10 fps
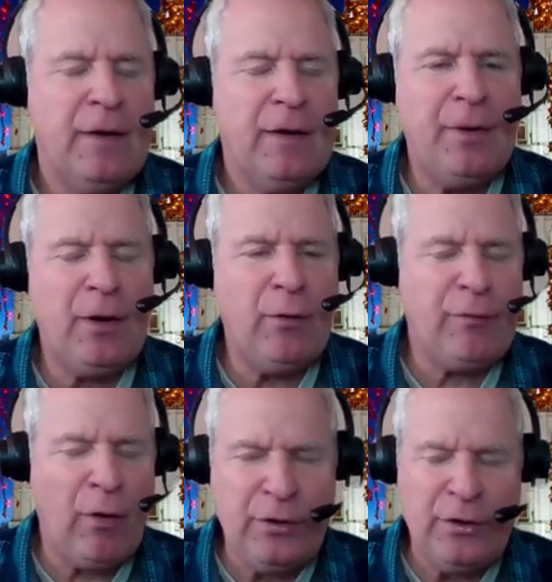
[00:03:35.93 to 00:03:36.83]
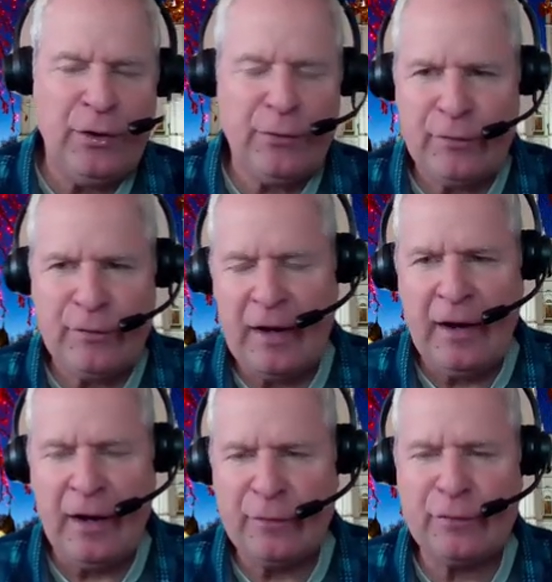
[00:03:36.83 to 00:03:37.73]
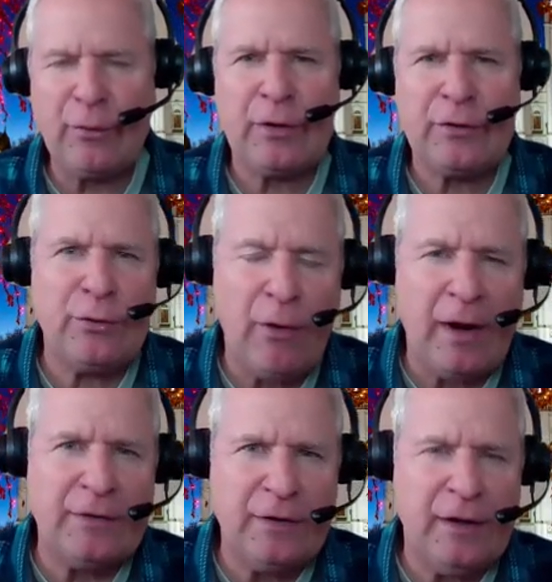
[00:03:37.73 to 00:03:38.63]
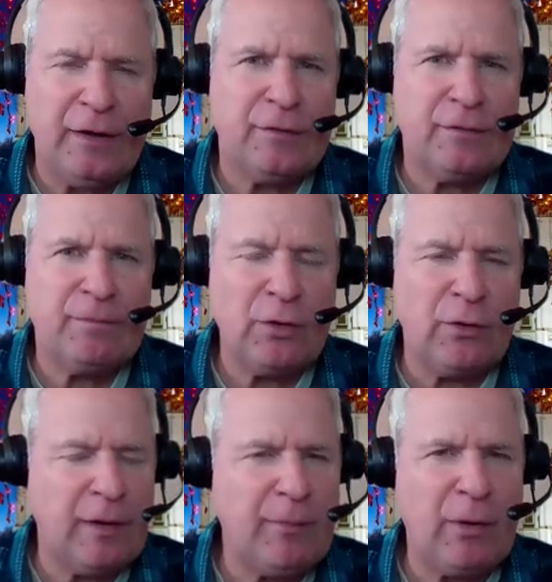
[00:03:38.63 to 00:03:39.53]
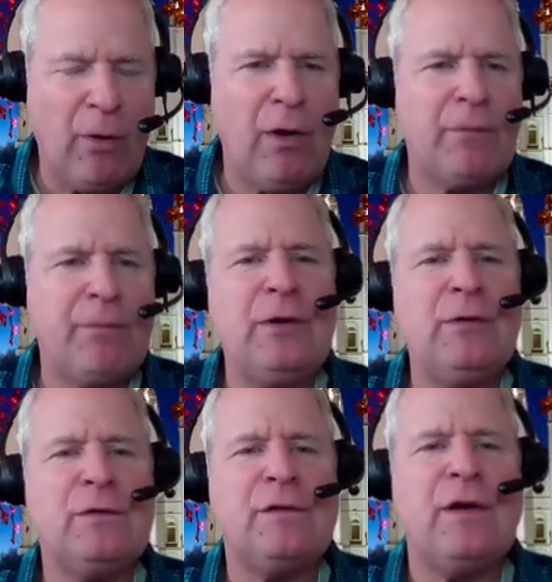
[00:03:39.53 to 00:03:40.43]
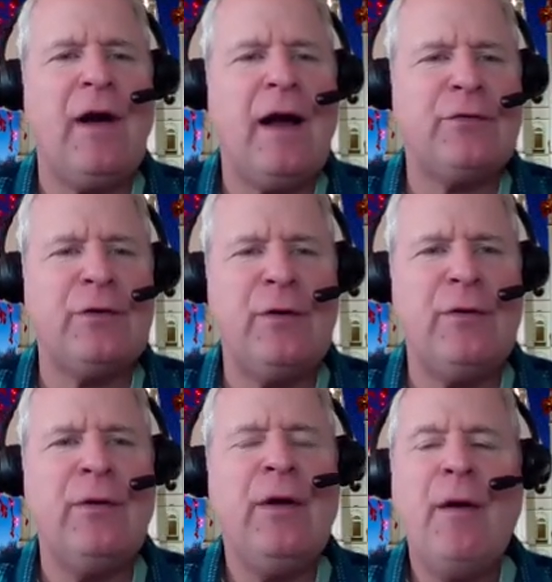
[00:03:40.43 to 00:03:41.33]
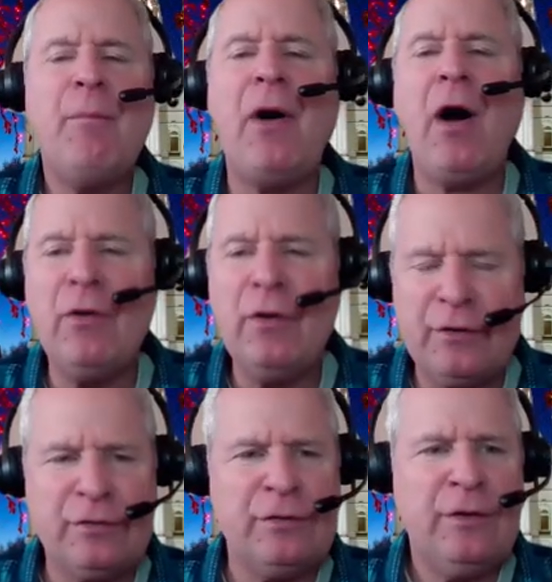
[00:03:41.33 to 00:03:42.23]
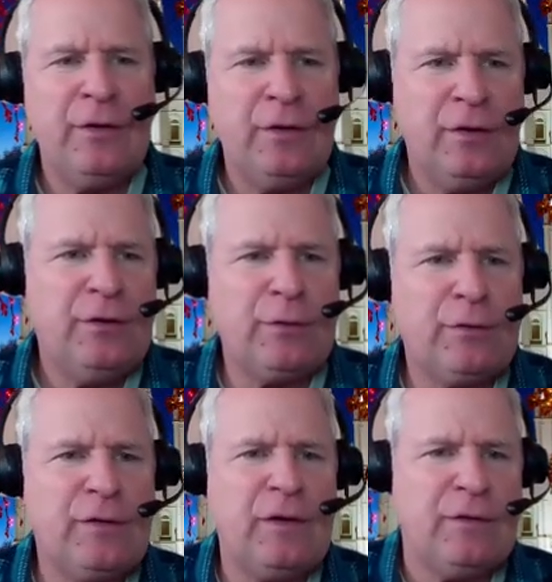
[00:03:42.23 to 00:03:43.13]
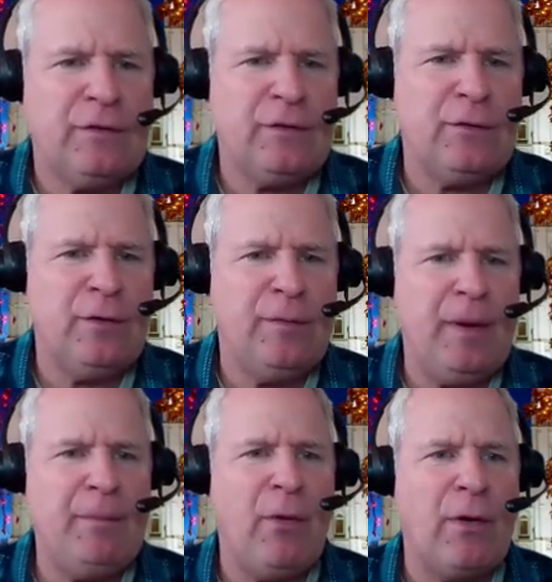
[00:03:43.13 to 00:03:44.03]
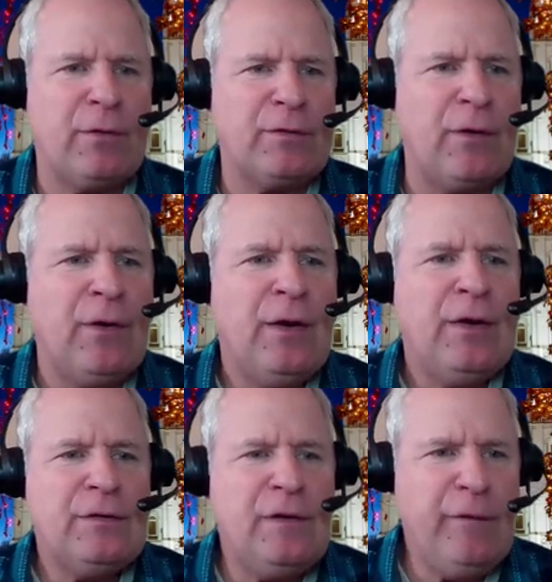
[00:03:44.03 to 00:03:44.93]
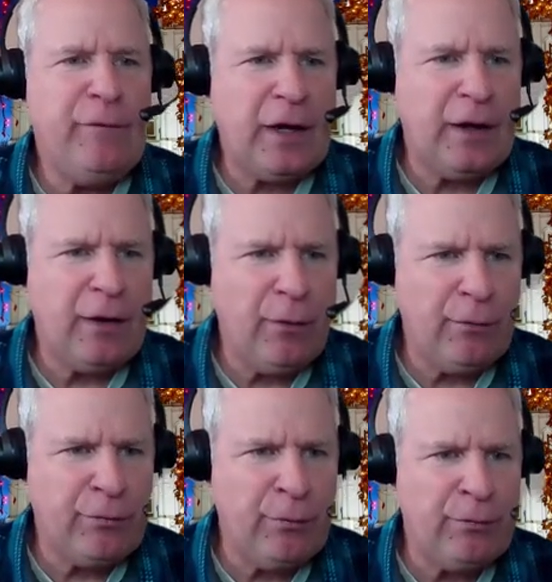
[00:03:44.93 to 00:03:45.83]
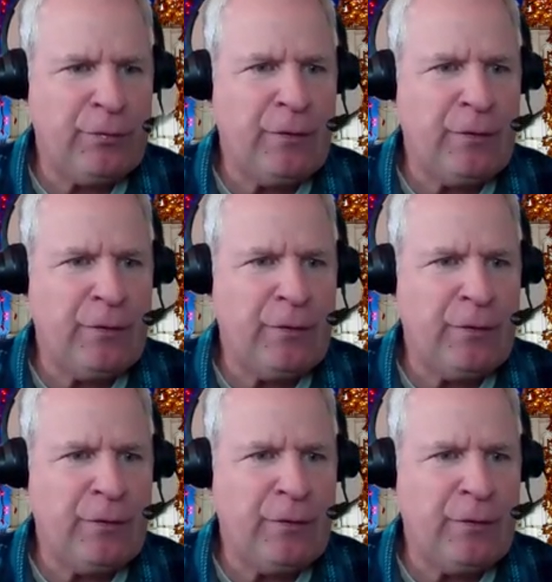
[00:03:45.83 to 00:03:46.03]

But overall, you understand how to structure your ideas, don't get me wrong, but you still have to polish your sentences a little bit more. So see if you can go through